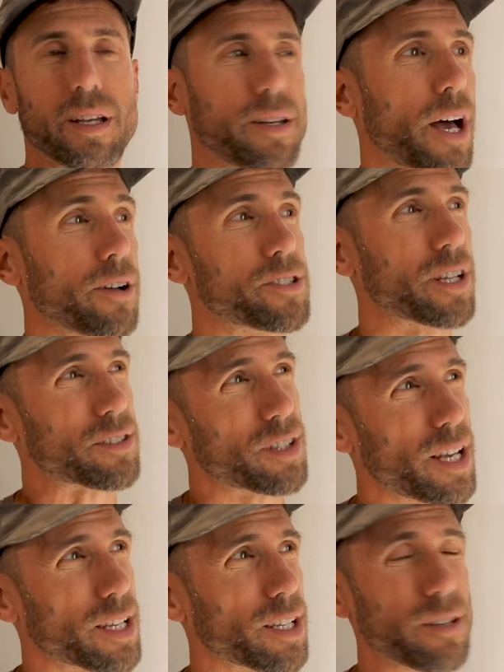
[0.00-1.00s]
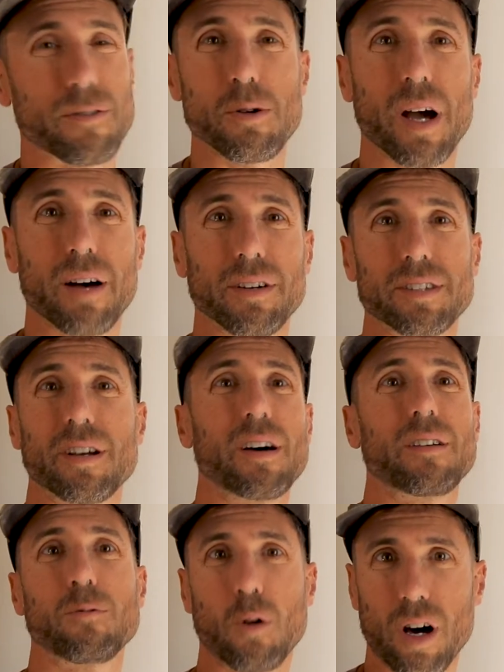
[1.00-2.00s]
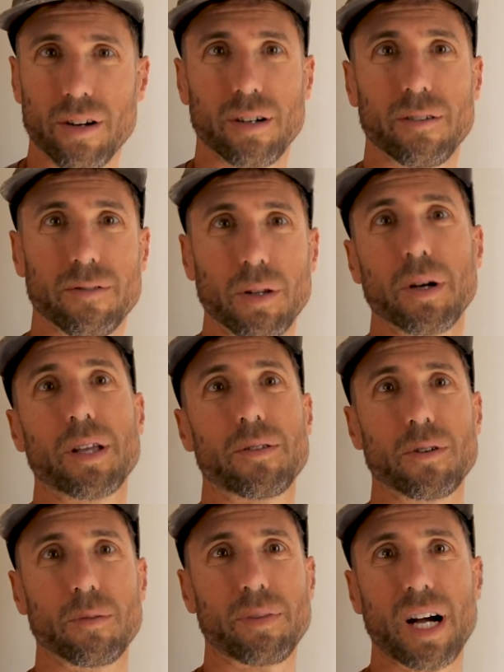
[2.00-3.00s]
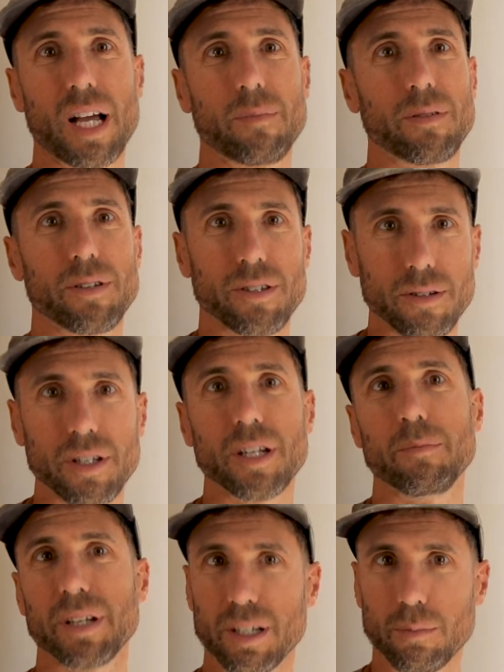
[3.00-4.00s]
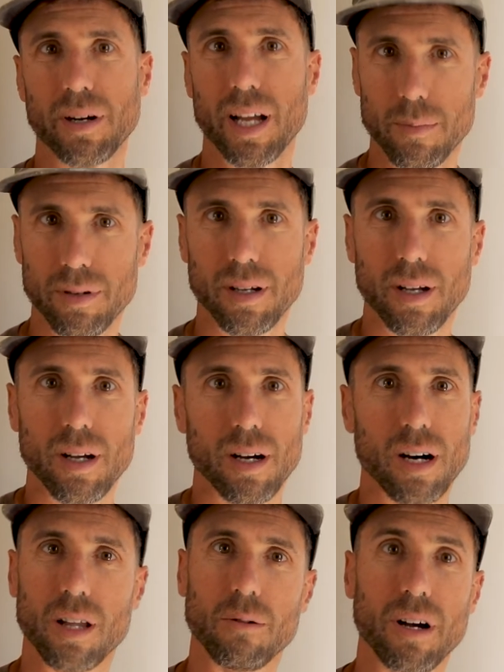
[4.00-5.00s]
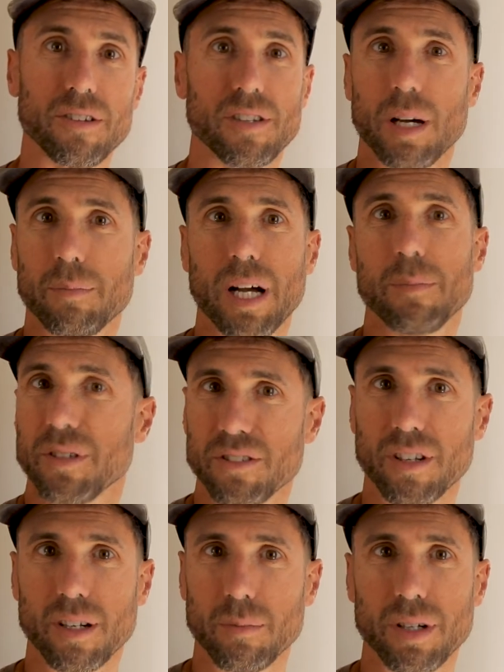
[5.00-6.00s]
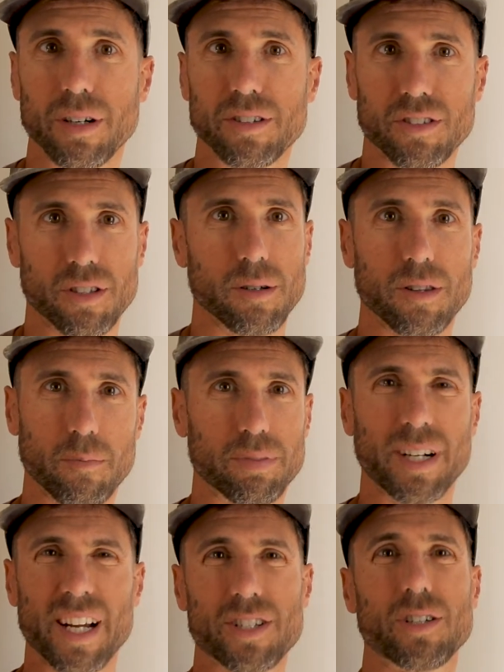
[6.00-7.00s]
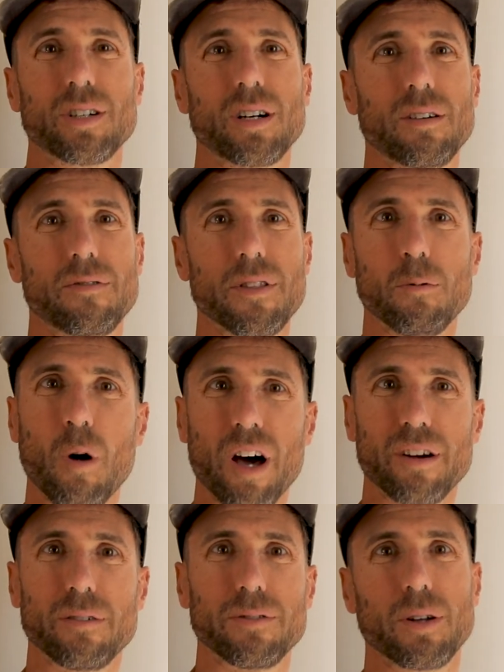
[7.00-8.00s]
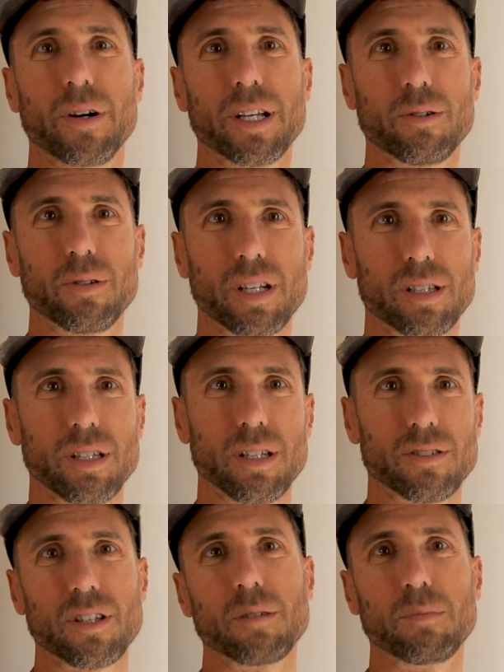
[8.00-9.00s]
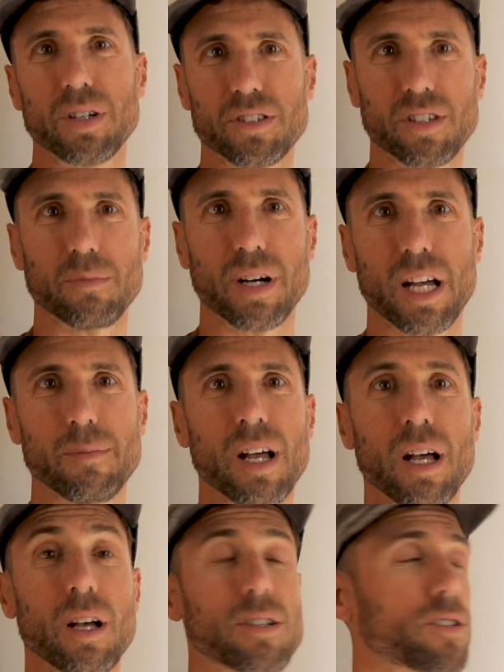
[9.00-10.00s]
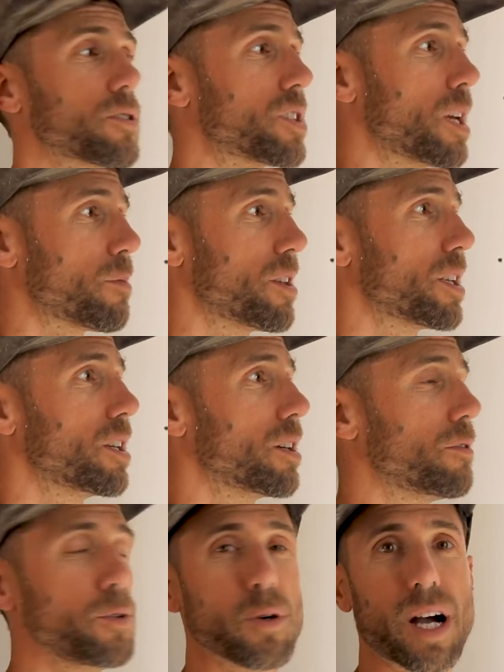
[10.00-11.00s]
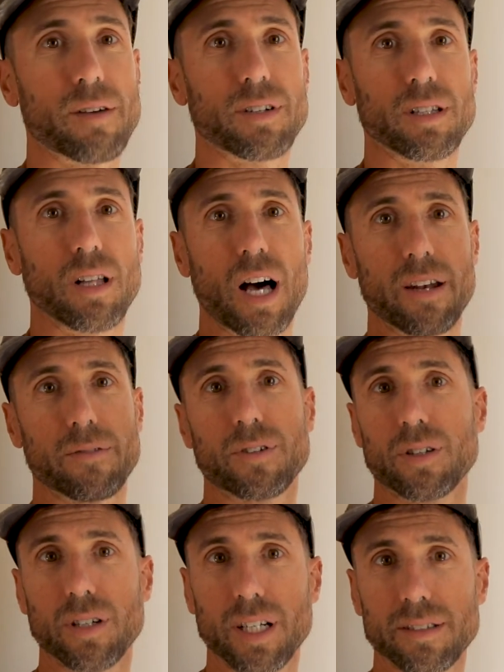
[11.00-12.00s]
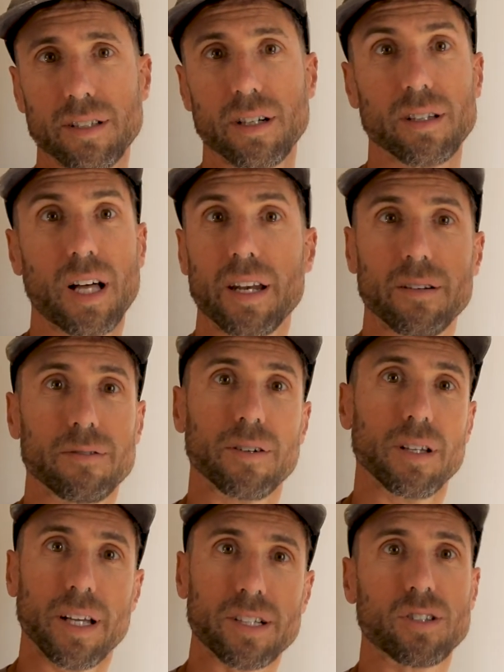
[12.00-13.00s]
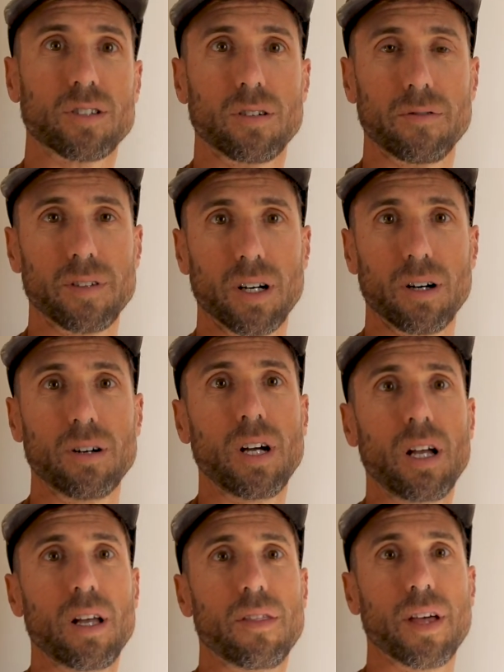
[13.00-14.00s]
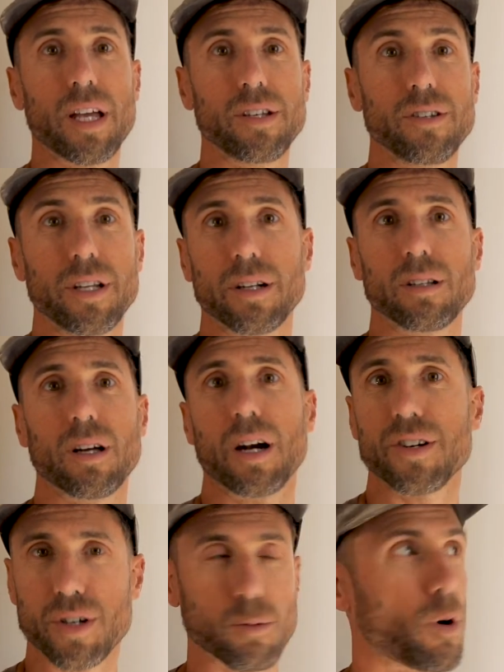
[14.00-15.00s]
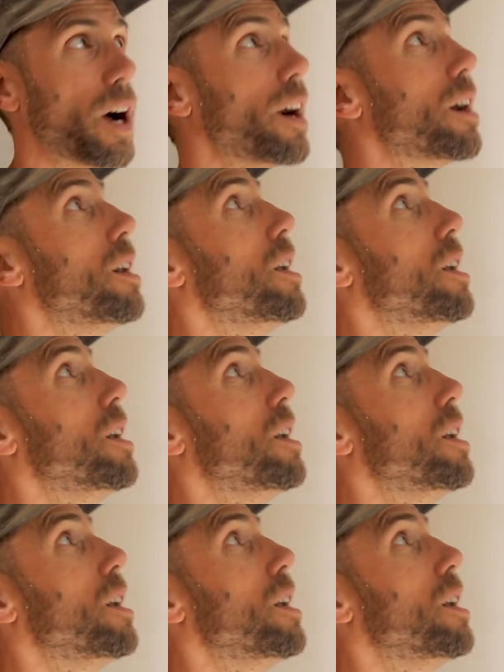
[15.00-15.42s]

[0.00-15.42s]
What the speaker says: Now, just like if you have a ton of water flowing through a pipe, you need a bigger pipe. Otherwise, that pipe is going to burst. The pressure of the water flowing quickly is going to burst the pipe. So same thing here. If you have a lot of current, a lot of electrical flow, then you need a larger wire.